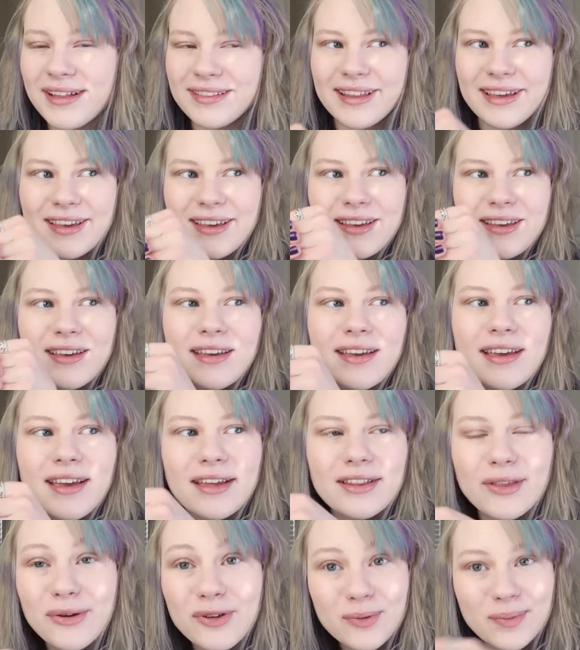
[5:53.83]
Like,
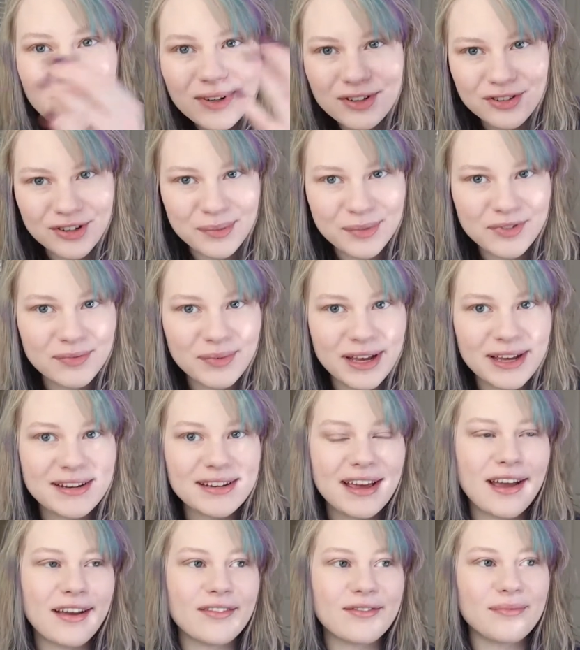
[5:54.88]
it's always been a dream of mine
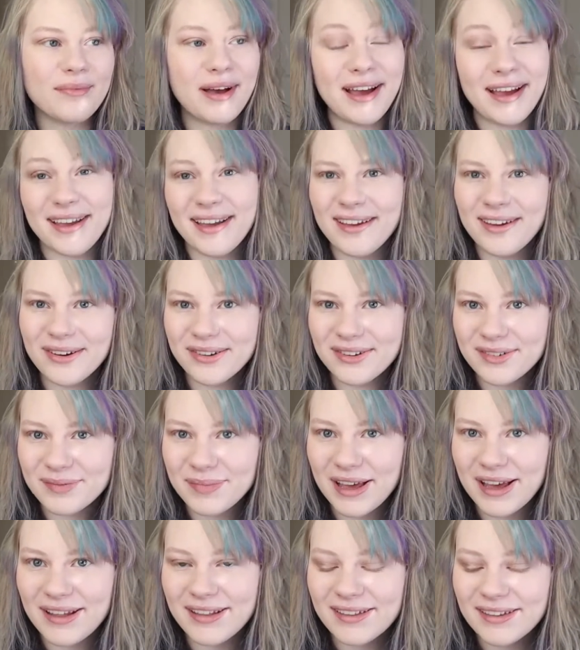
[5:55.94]
to have my own
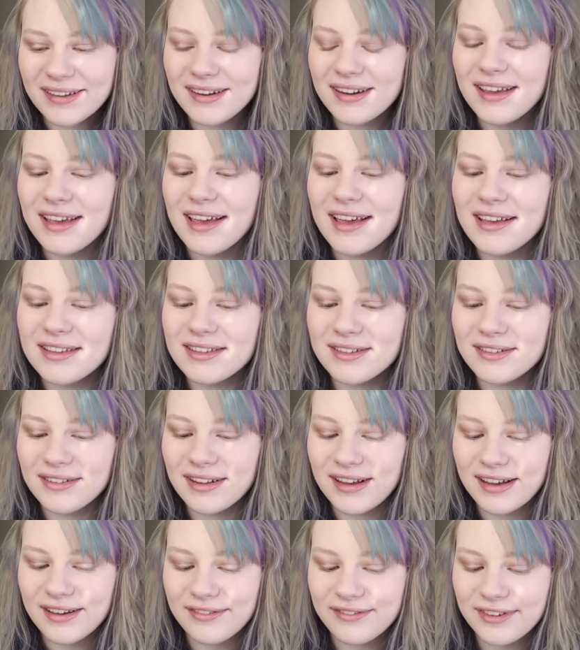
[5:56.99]
palette, so
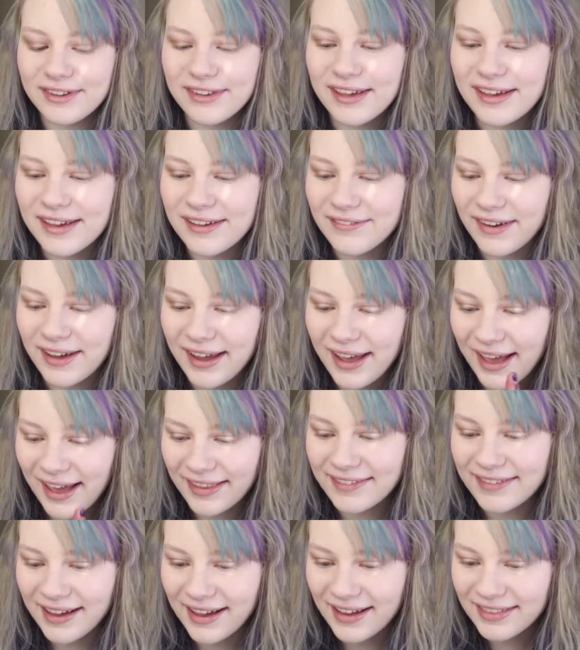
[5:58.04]
like I feel like if I
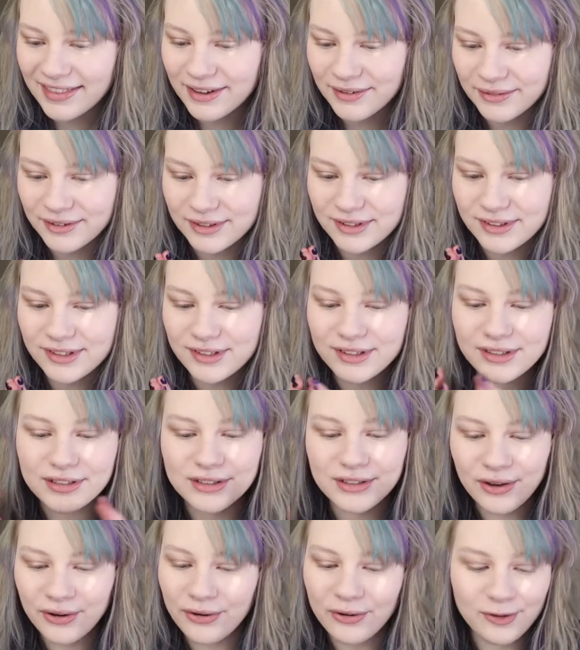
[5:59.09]
had that, there would
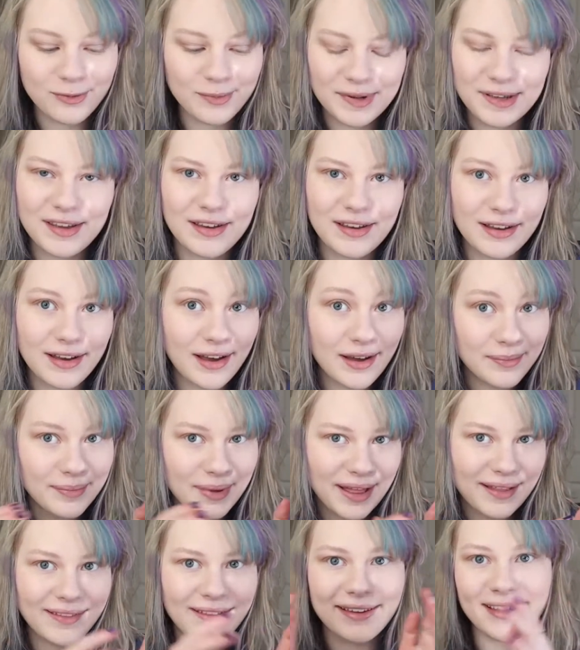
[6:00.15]
so be a
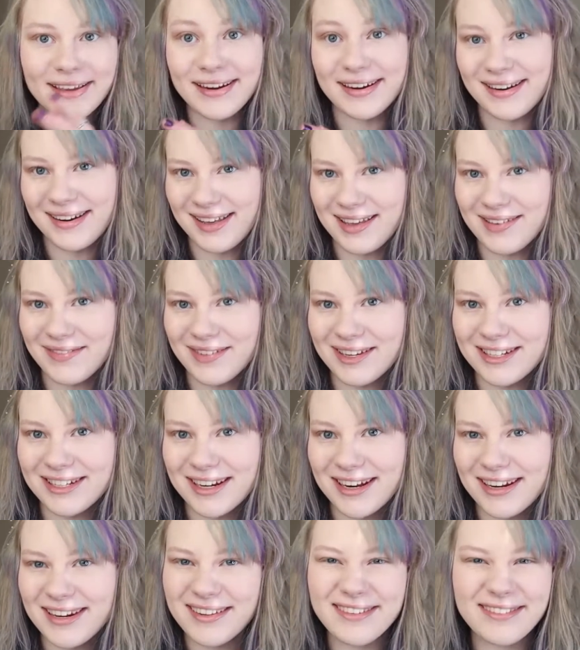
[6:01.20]
Bella in an Eevee
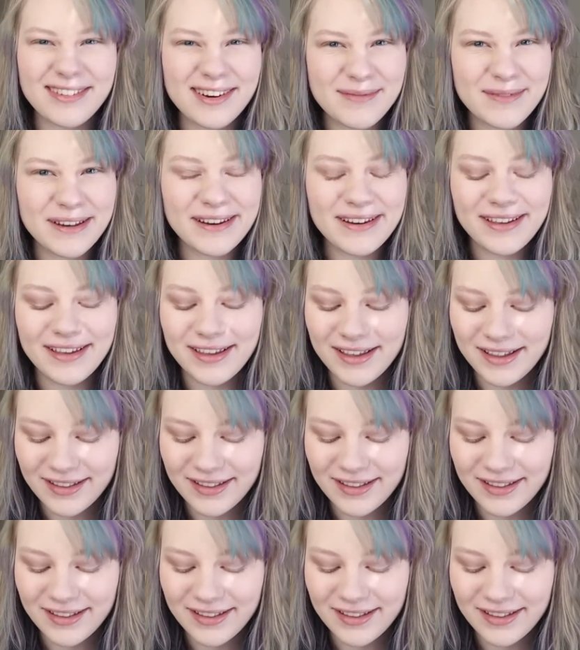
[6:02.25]
shade, you know what I mean?